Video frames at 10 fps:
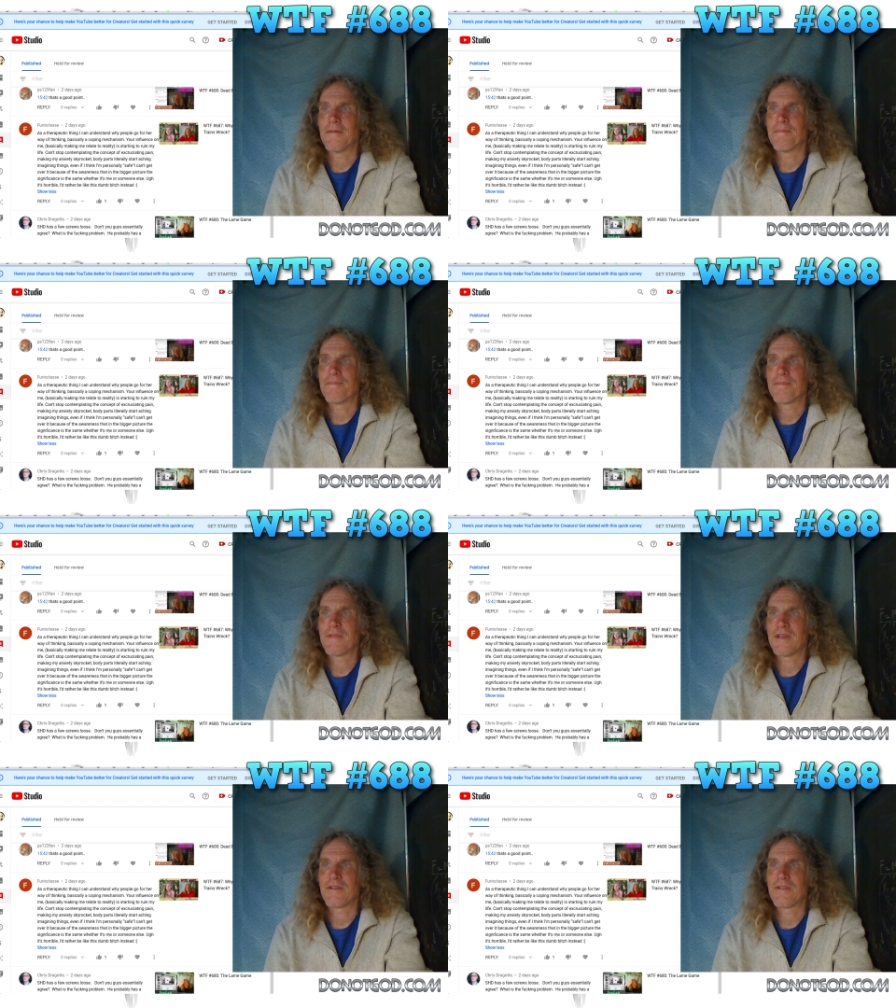Um,
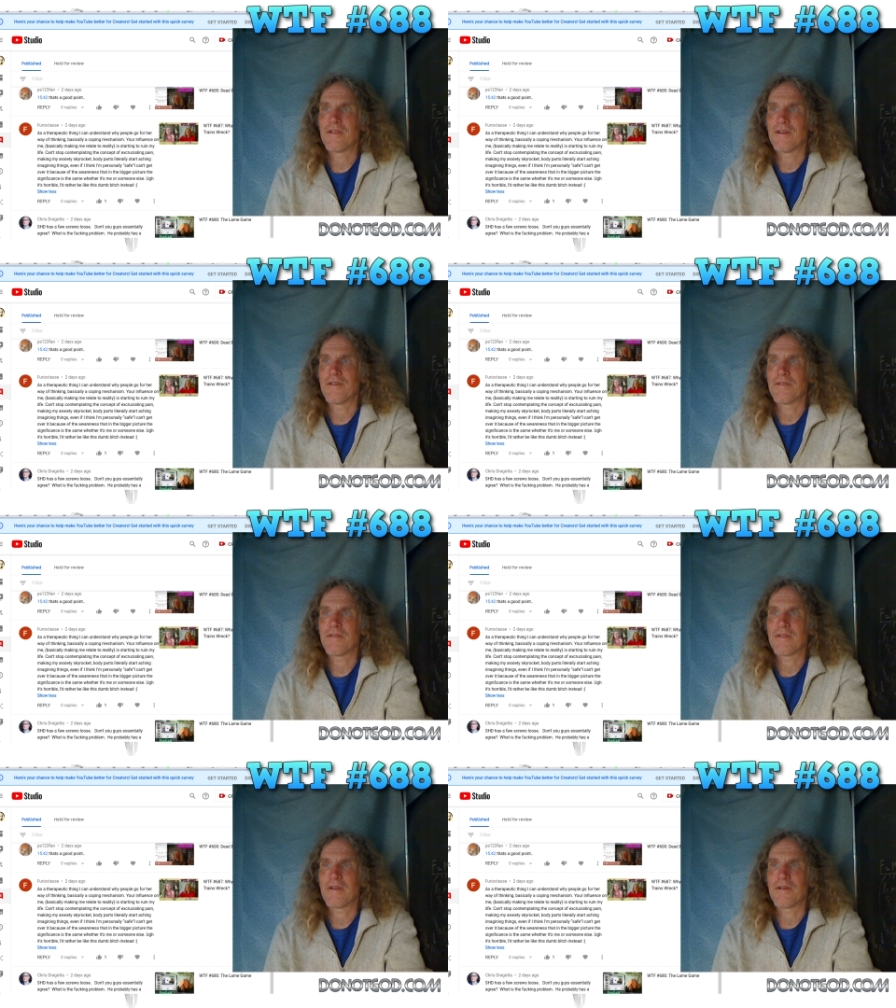they're
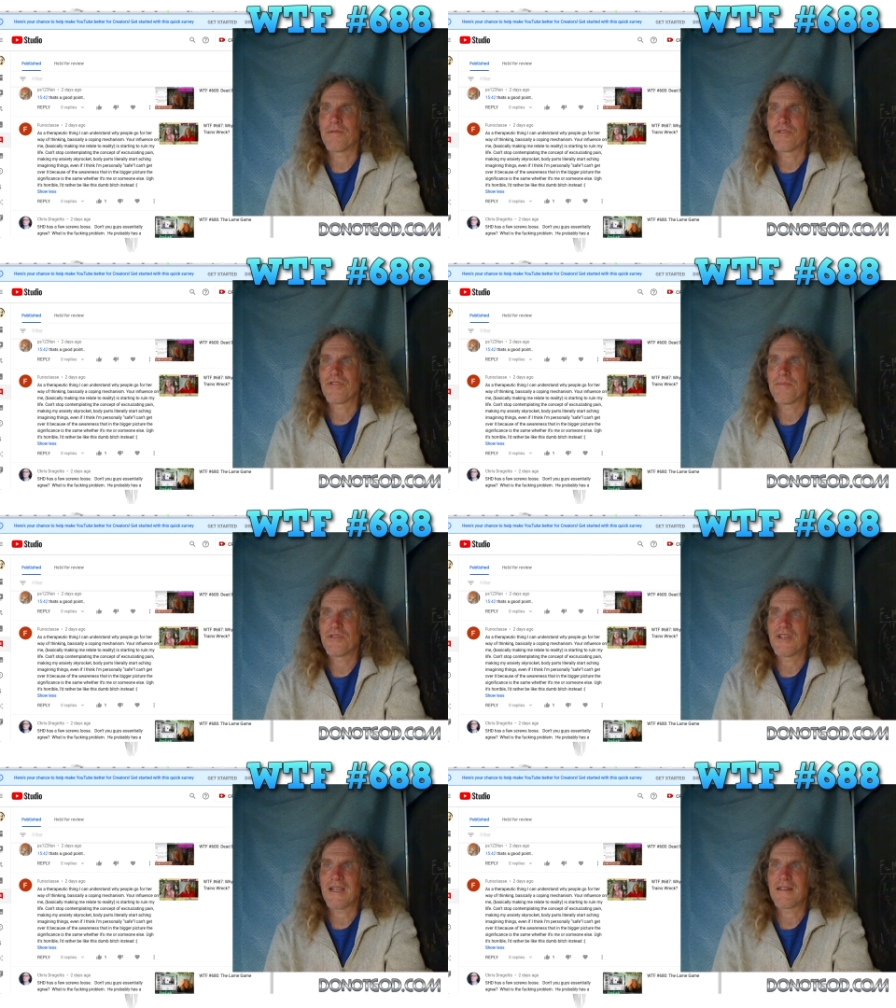they're they're
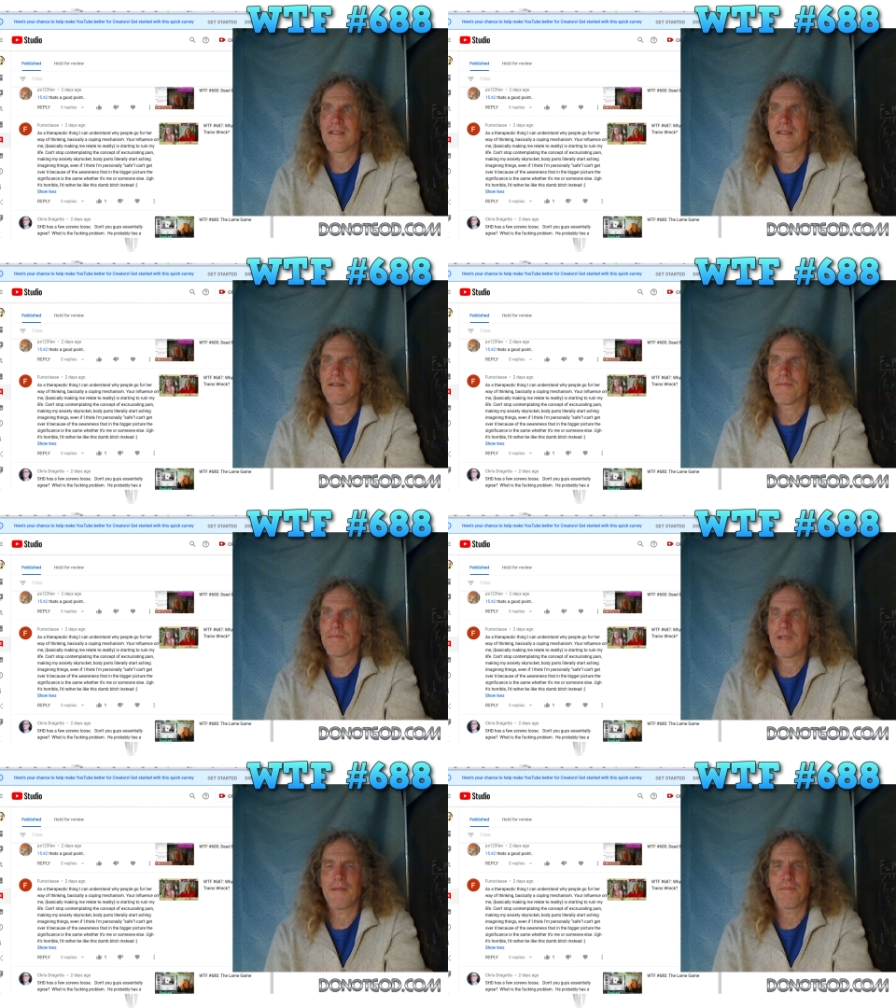
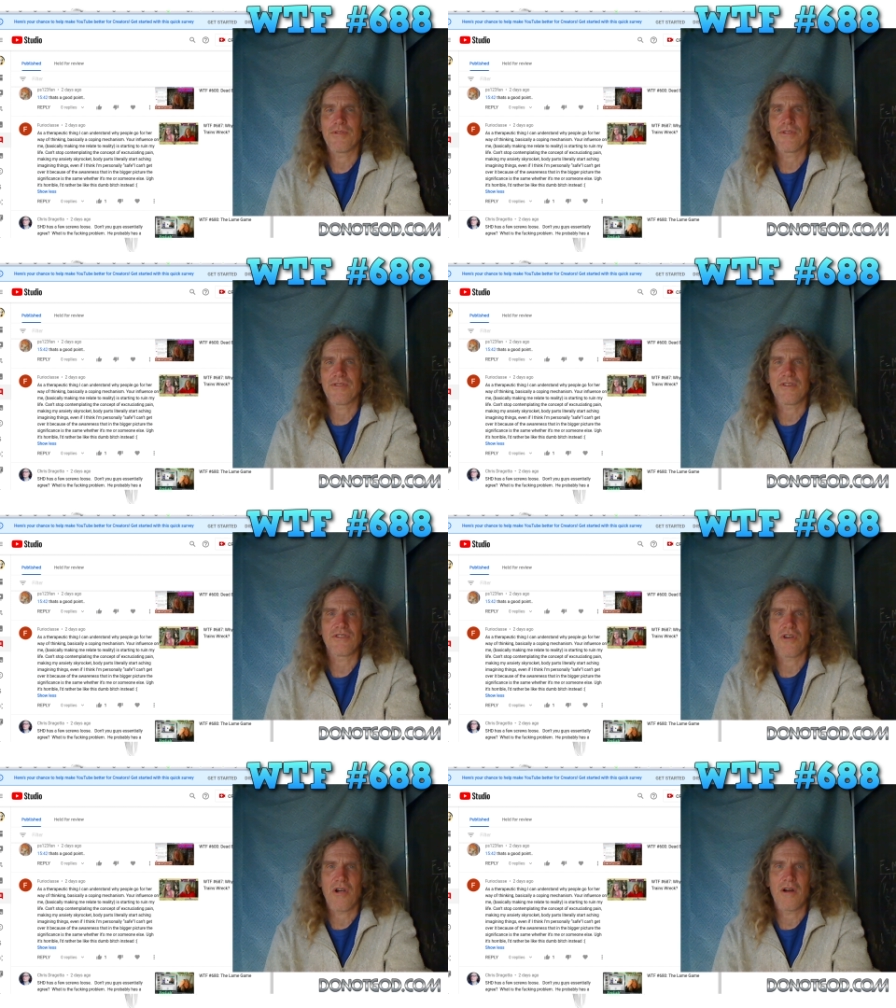subjecting people to
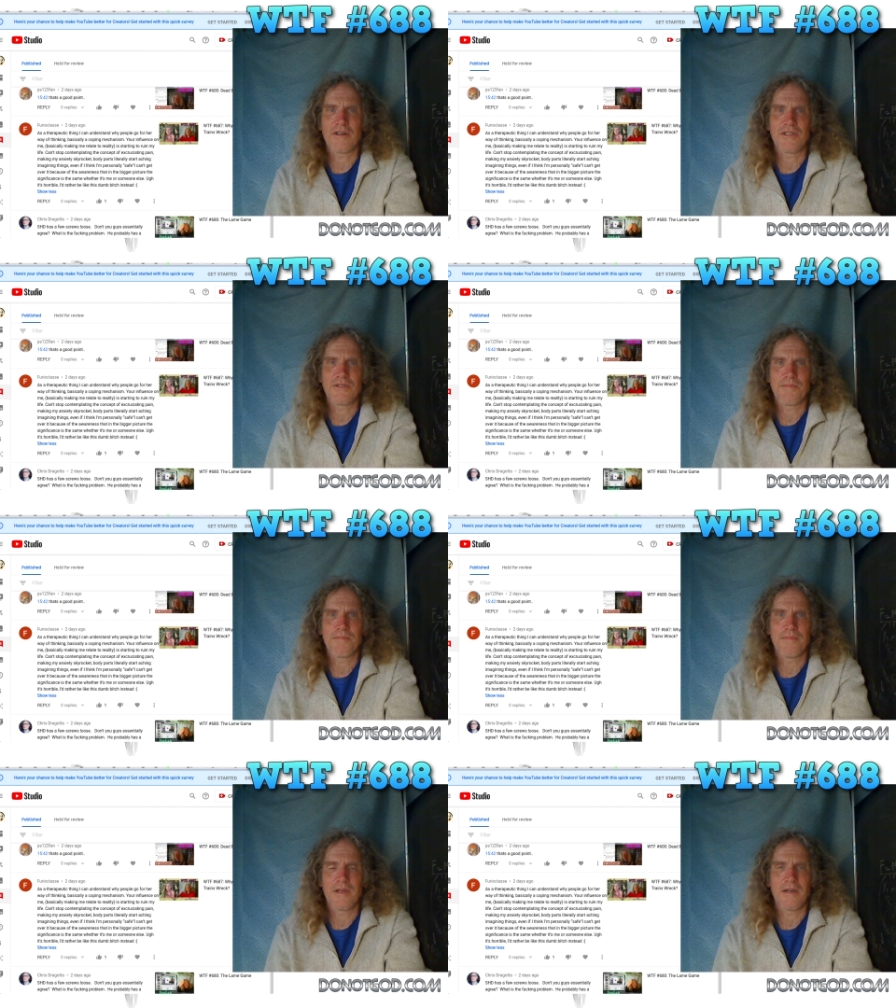such harsh
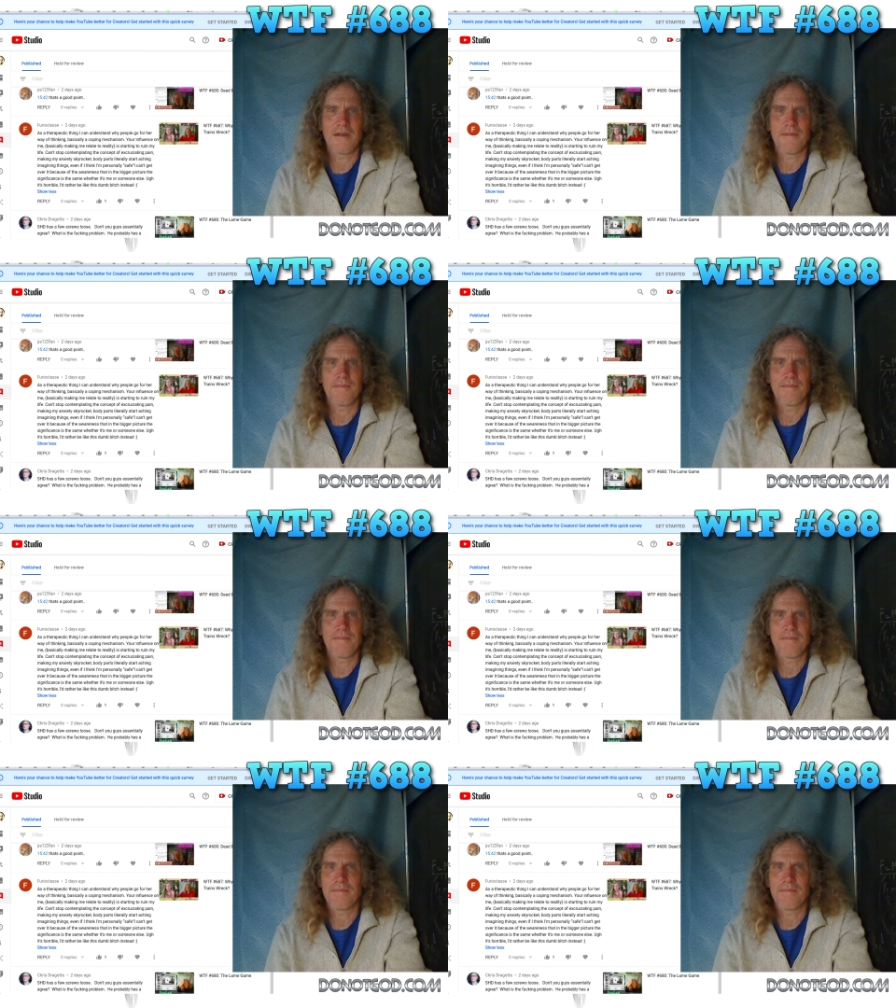um,